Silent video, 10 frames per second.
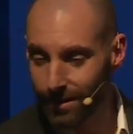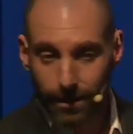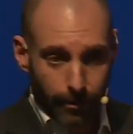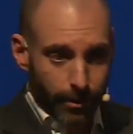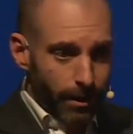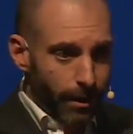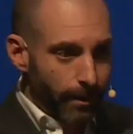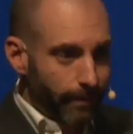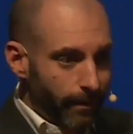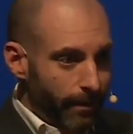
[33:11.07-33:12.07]
there is a
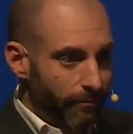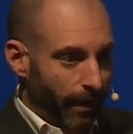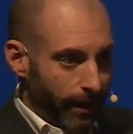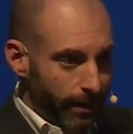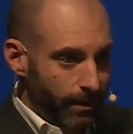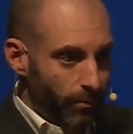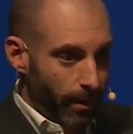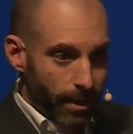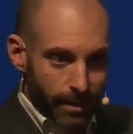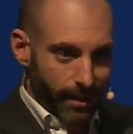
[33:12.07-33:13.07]
little device
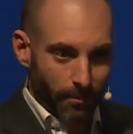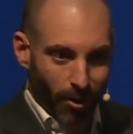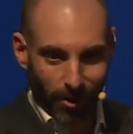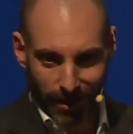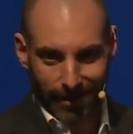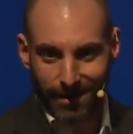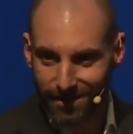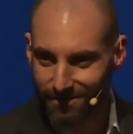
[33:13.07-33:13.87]
with a SIM card in it.